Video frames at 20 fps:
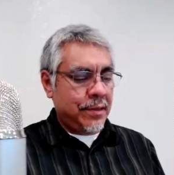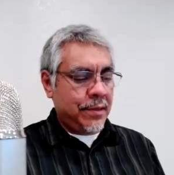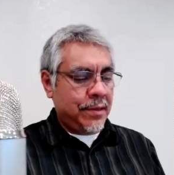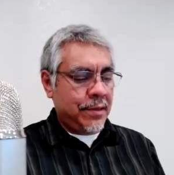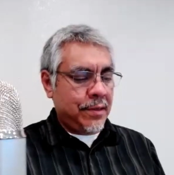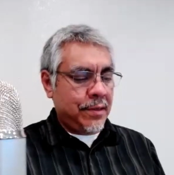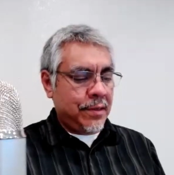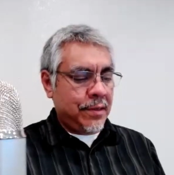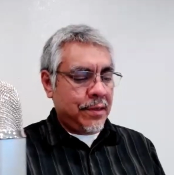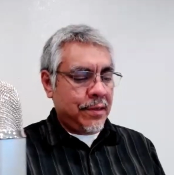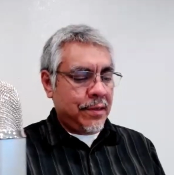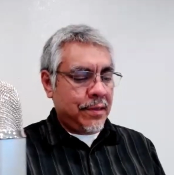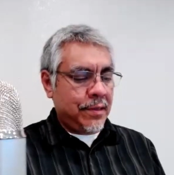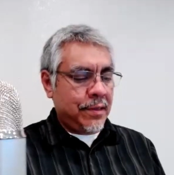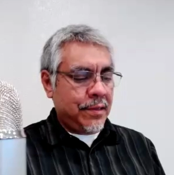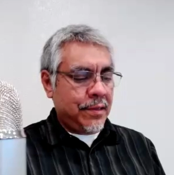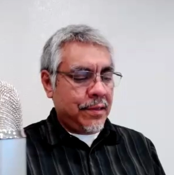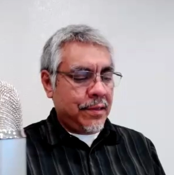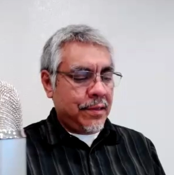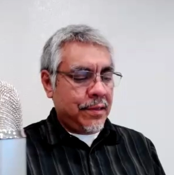
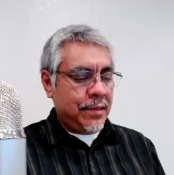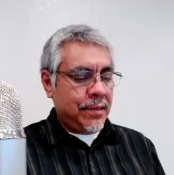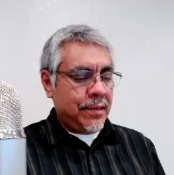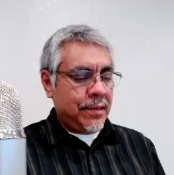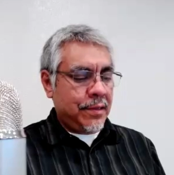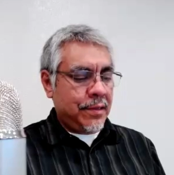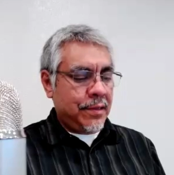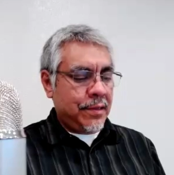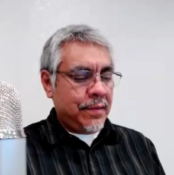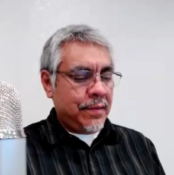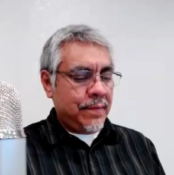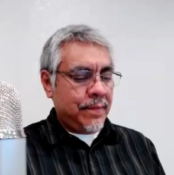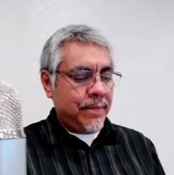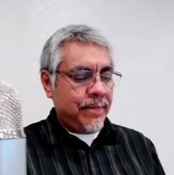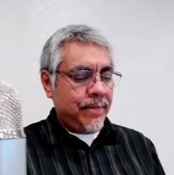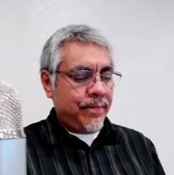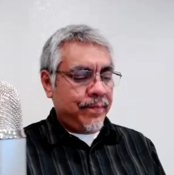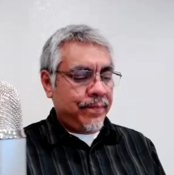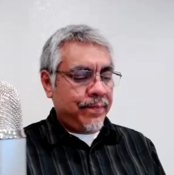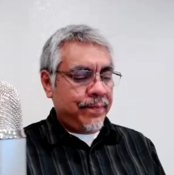
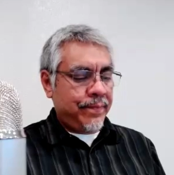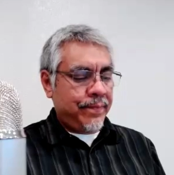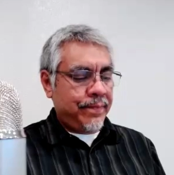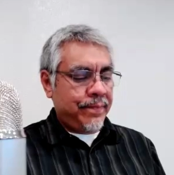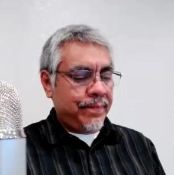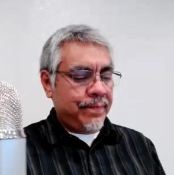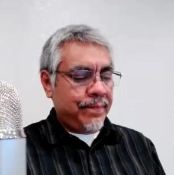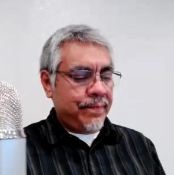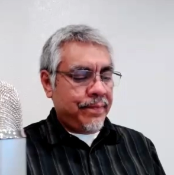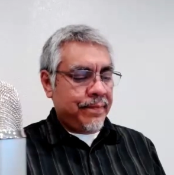Nobody speaks.